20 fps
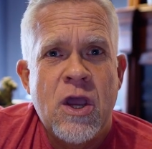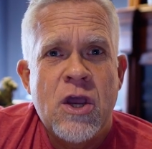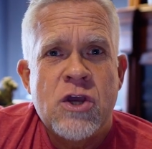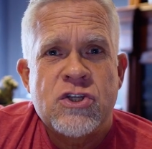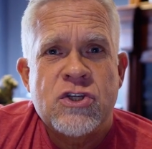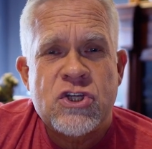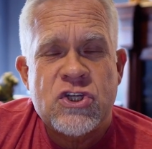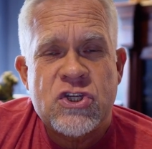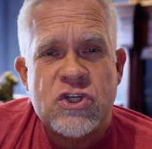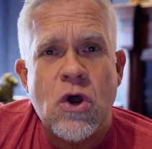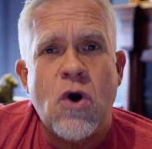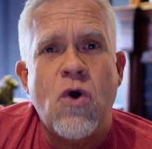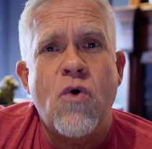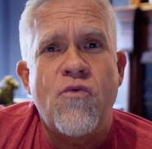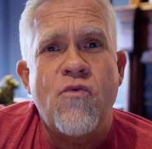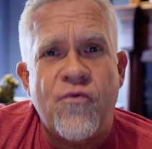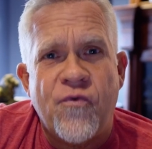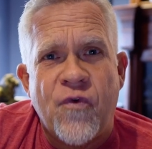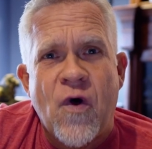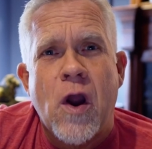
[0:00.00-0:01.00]

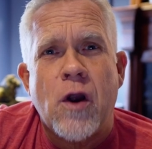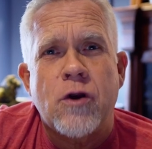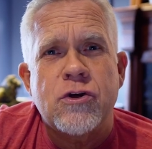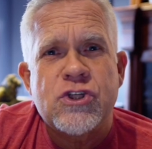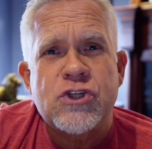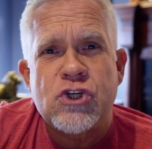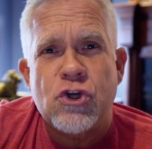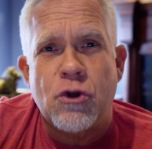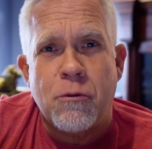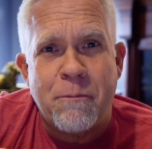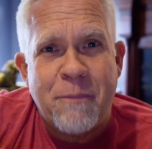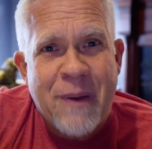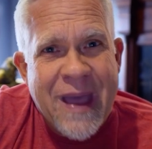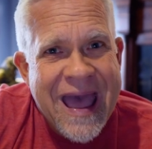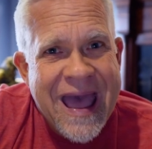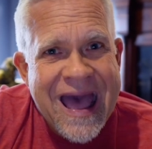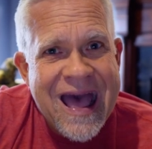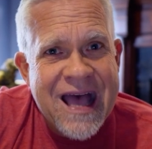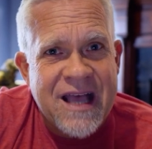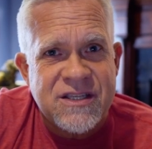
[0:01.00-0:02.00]
so far
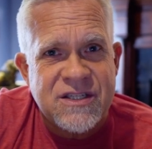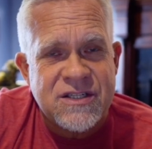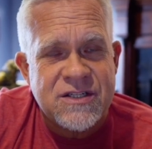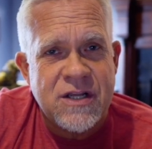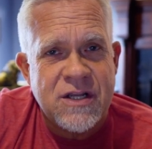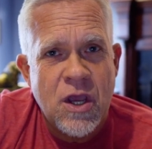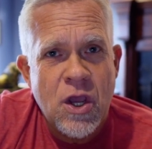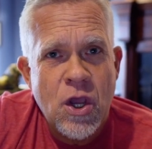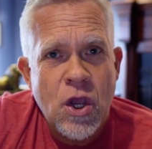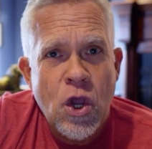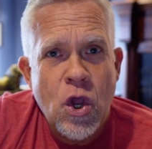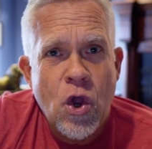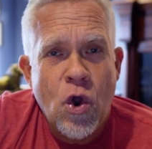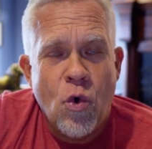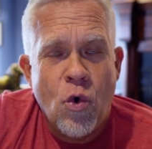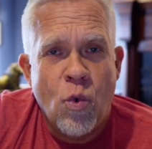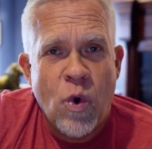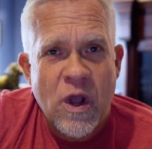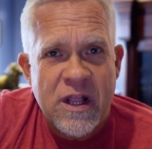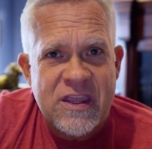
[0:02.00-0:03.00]
surpassed
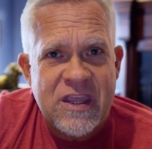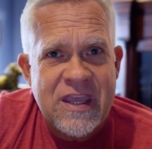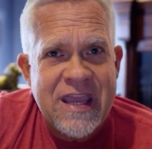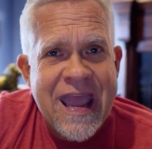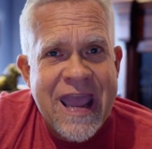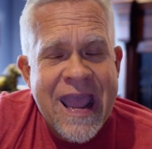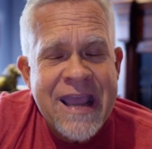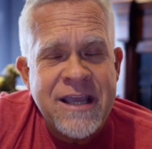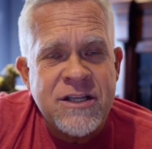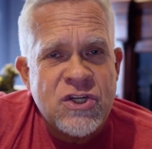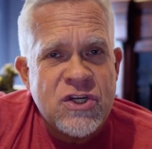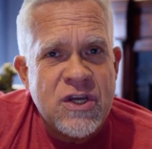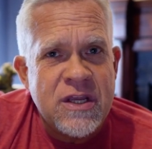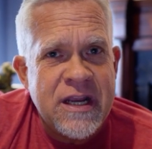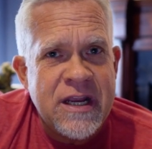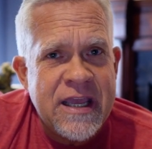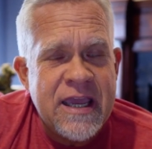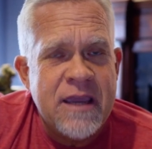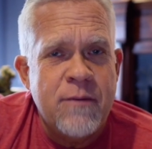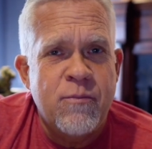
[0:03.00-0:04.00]
what the
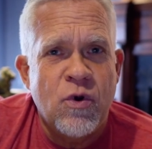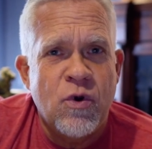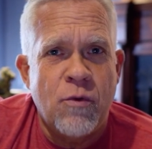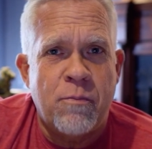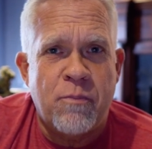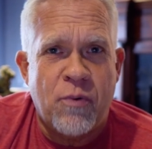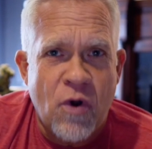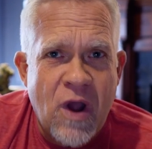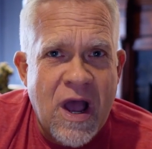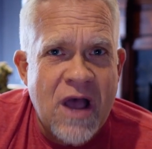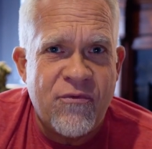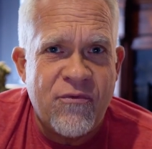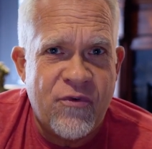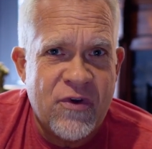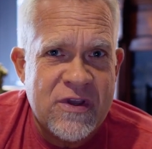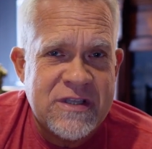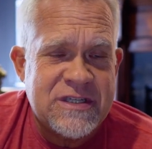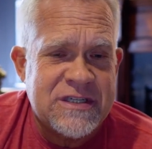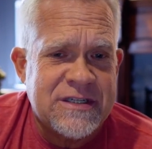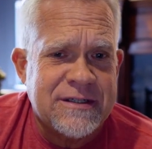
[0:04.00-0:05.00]
ancient Hebrew
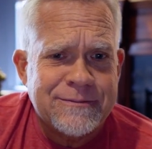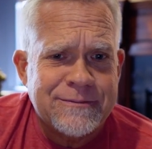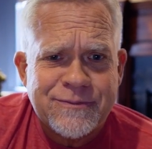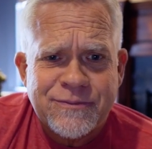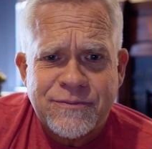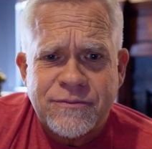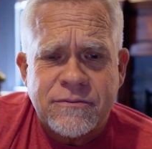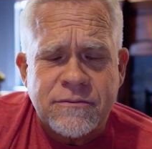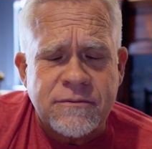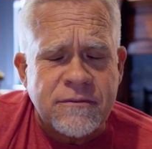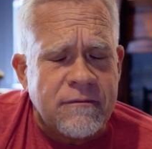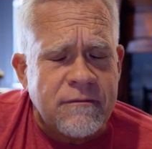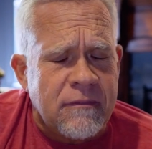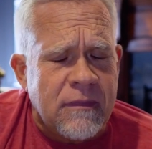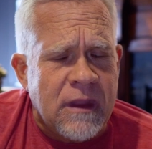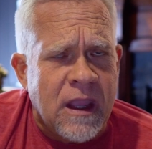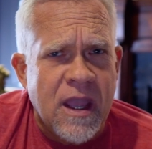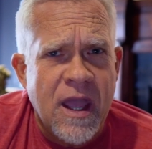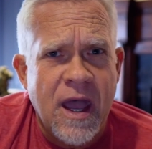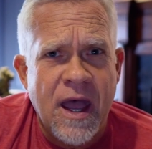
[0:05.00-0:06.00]
prophets
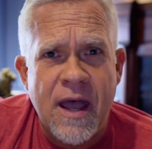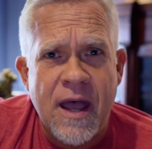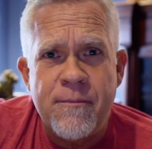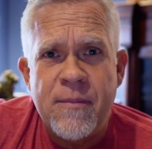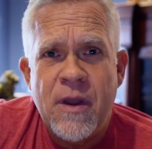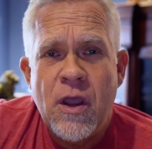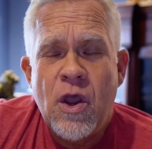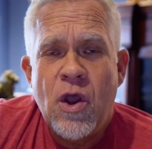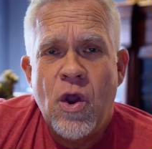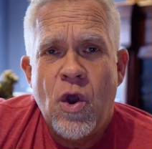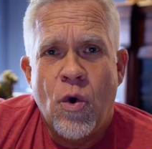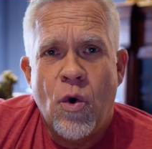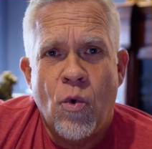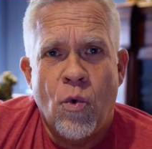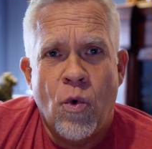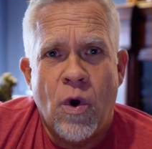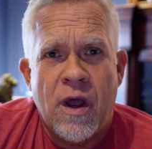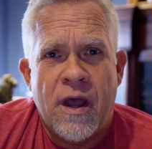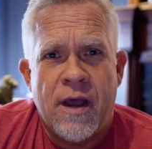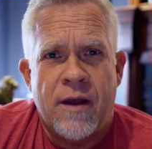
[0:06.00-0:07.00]

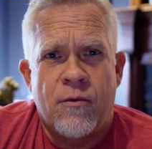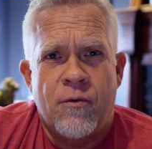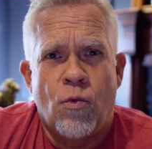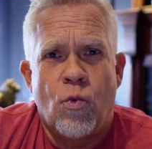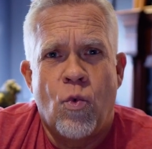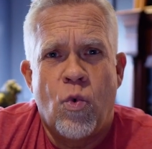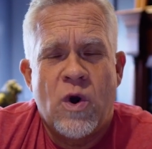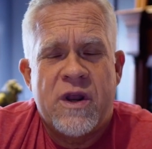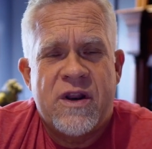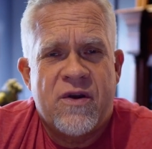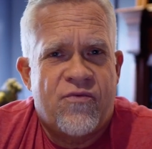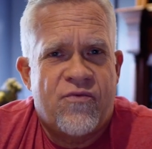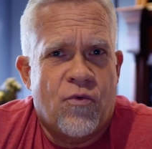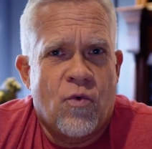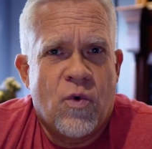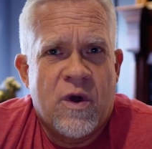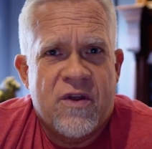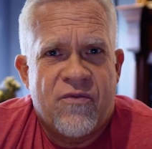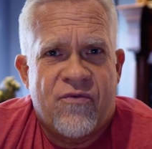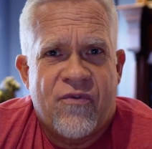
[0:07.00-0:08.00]
would
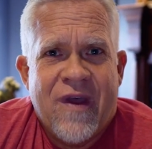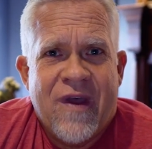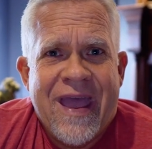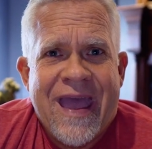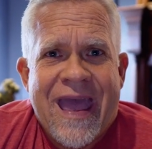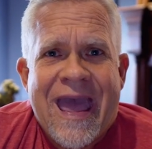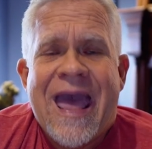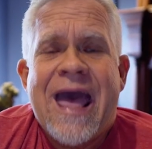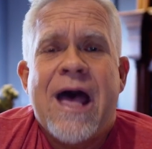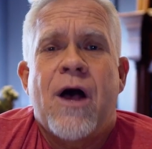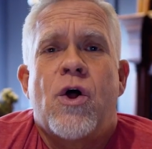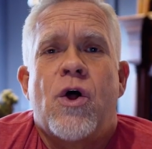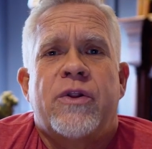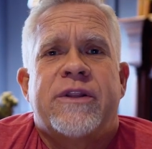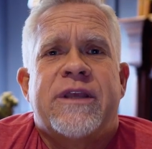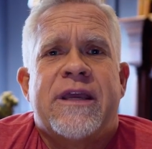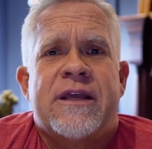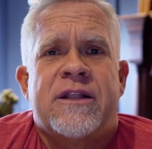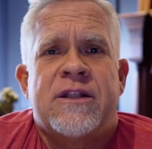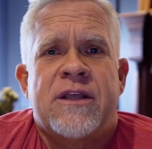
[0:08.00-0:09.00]
have
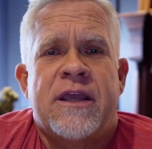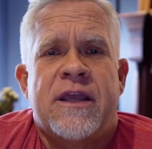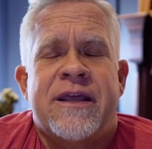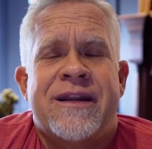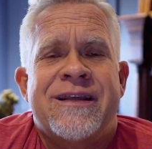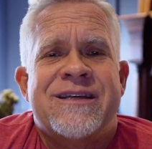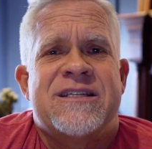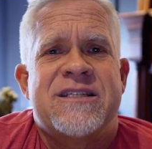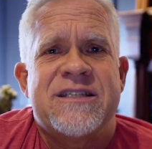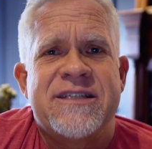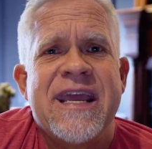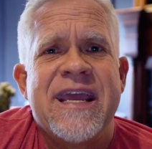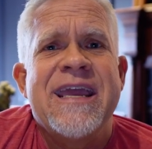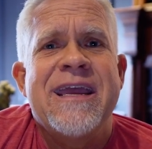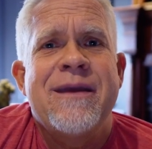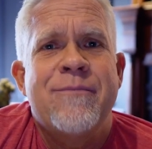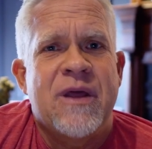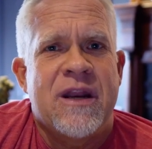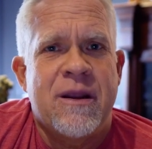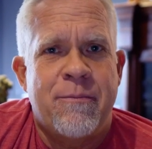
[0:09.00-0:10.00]
held in
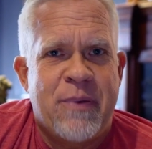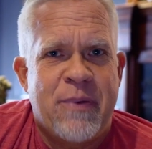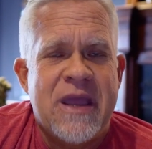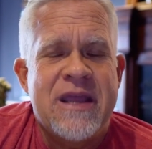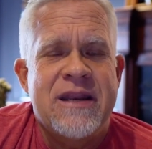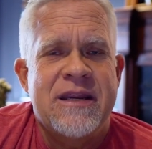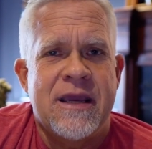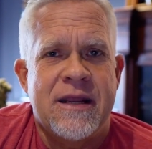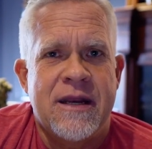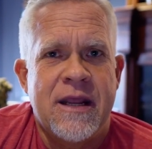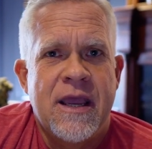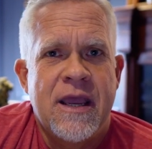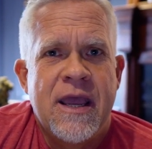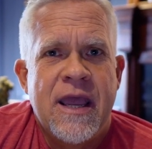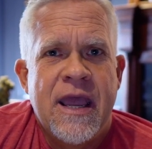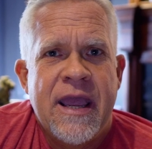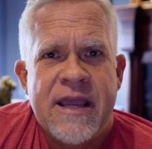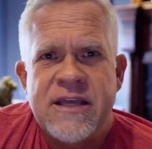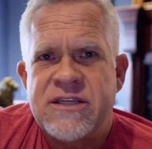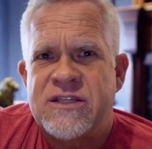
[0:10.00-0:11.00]
esteem and opinion.
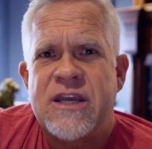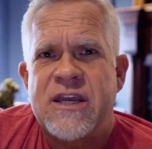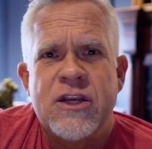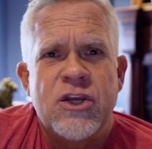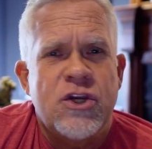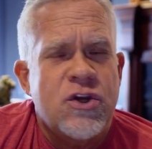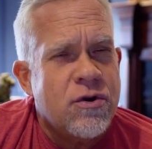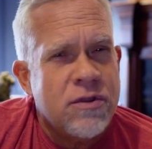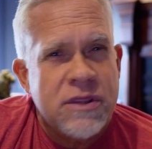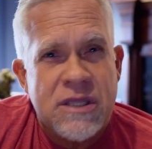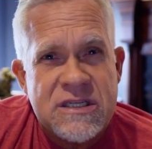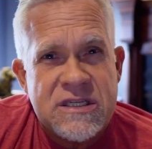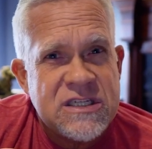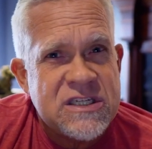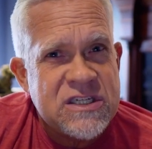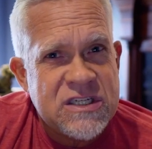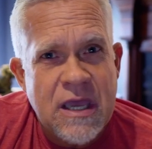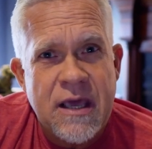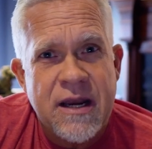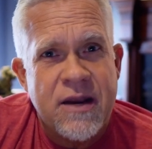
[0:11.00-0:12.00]
He said, you're the
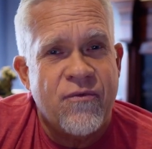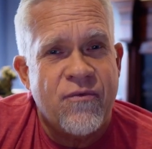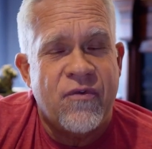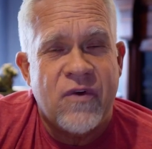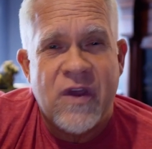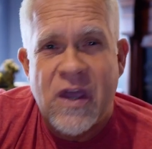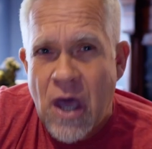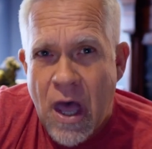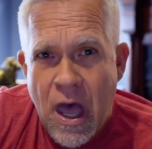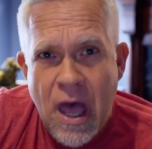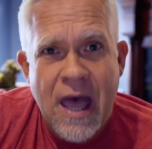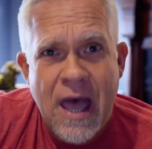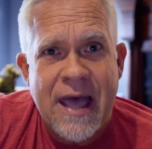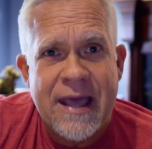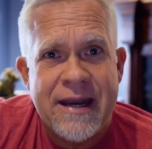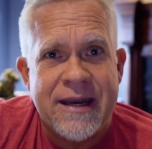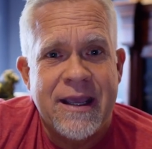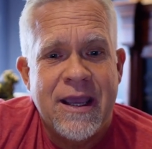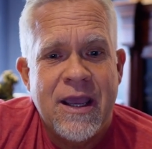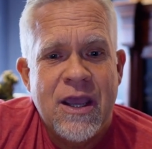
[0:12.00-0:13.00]
Son of
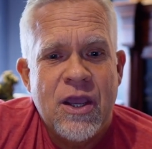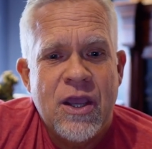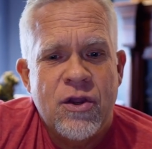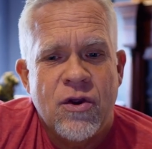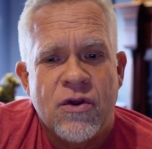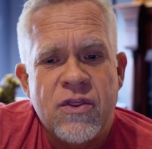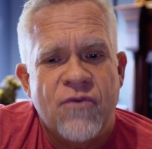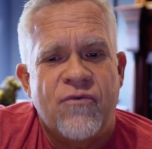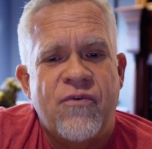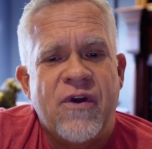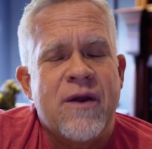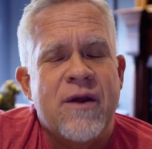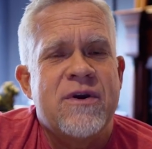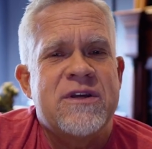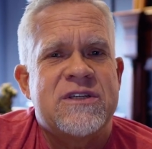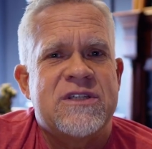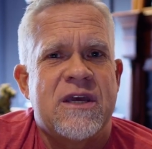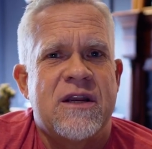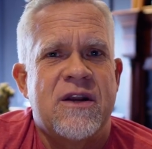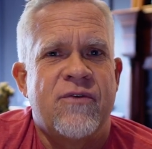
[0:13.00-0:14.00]
God. You're the
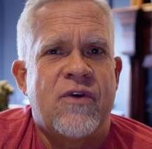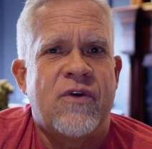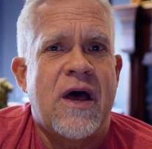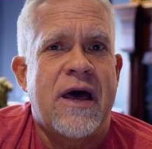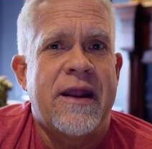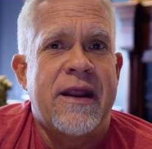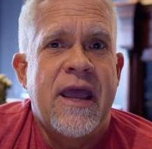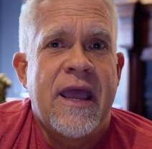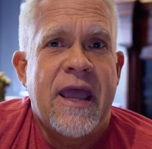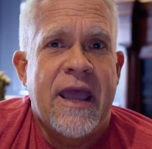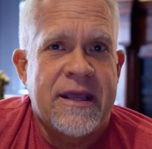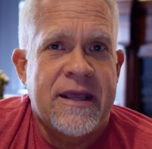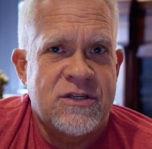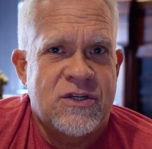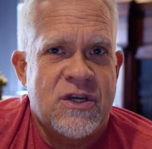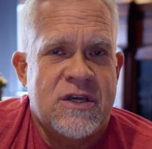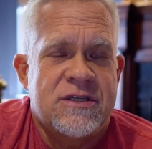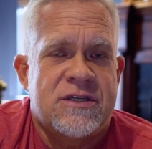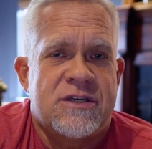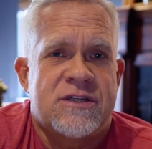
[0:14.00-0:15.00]
very Son of God. And
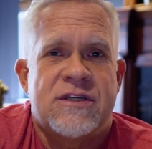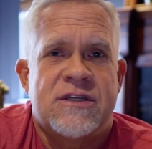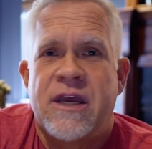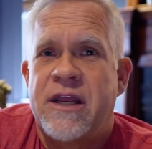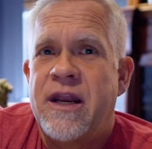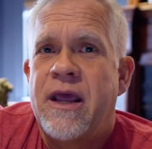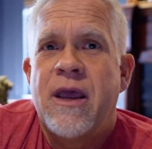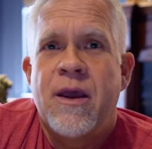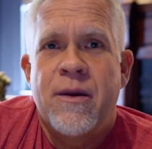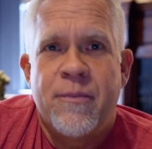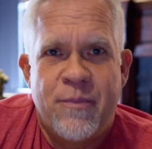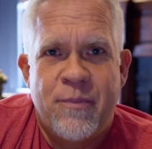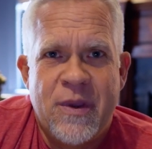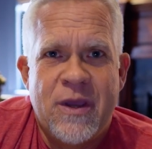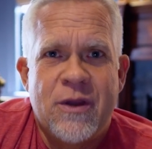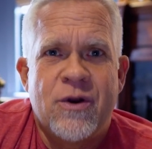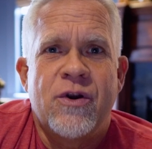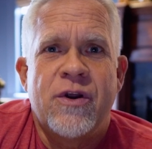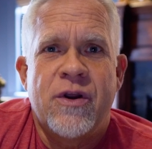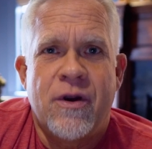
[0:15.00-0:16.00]
Jesus said,
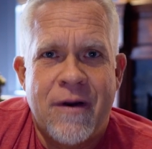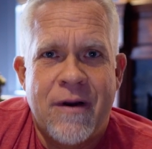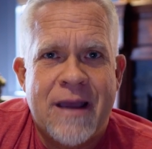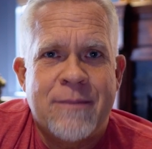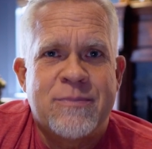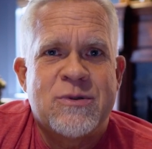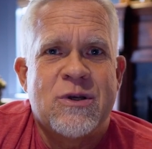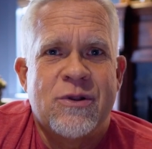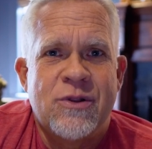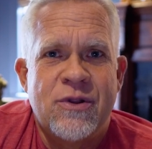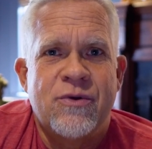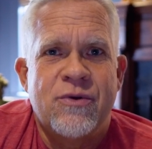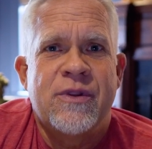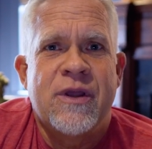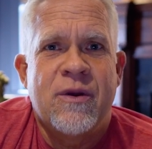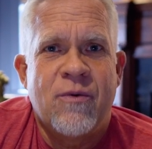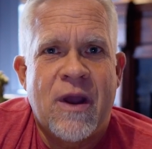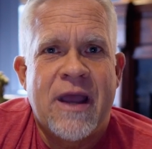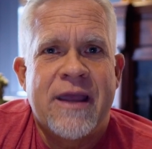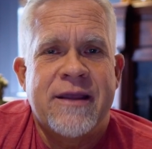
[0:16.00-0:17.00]
Peter, you're
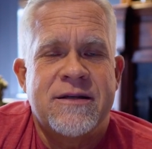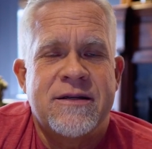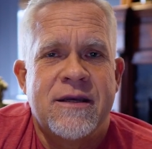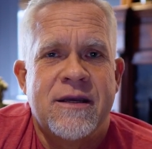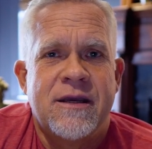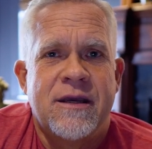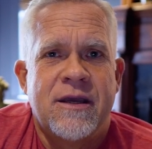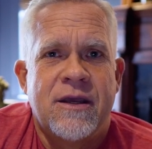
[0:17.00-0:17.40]
absolutely right.